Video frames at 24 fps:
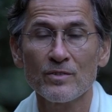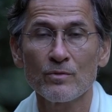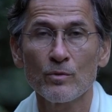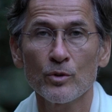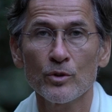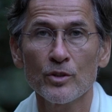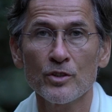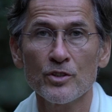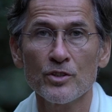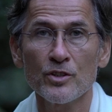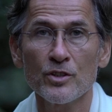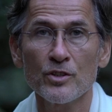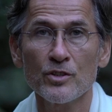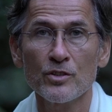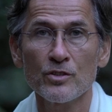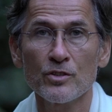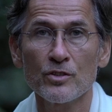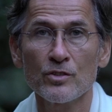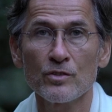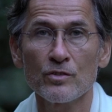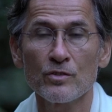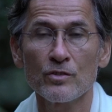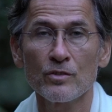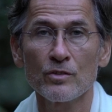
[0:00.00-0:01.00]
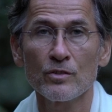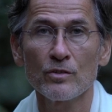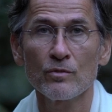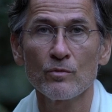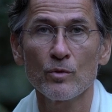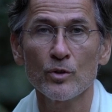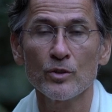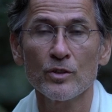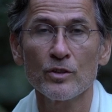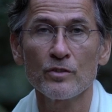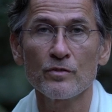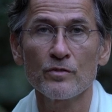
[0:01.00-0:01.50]
What is this?
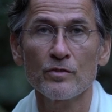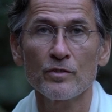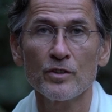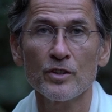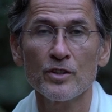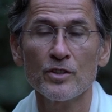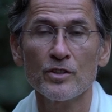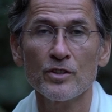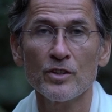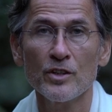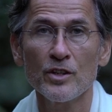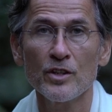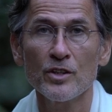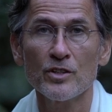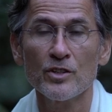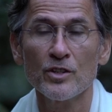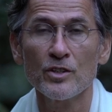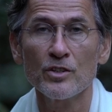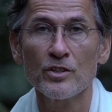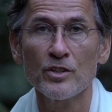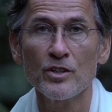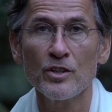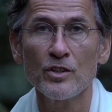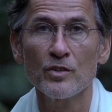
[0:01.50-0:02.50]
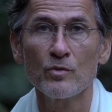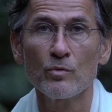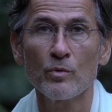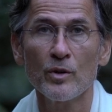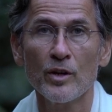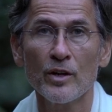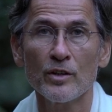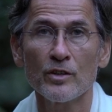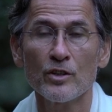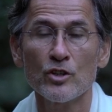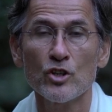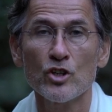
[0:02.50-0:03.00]
What if this is indeed
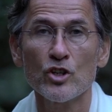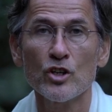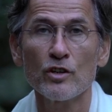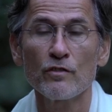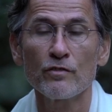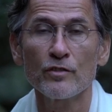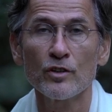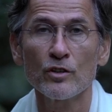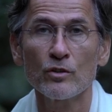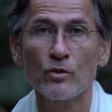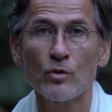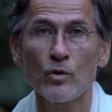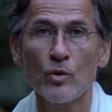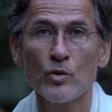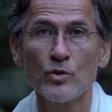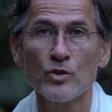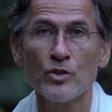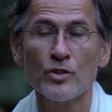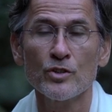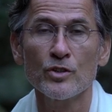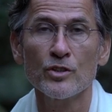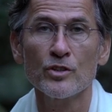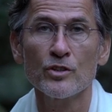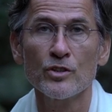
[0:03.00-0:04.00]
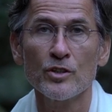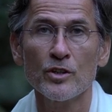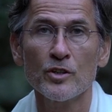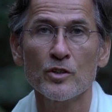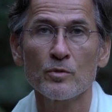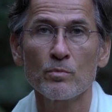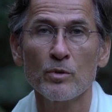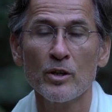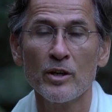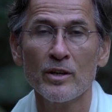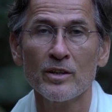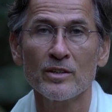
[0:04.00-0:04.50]
where the shift in consciousness takes
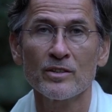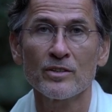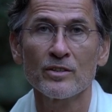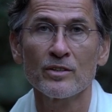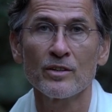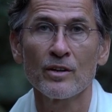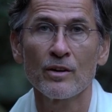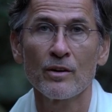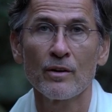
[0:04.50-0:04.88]
place?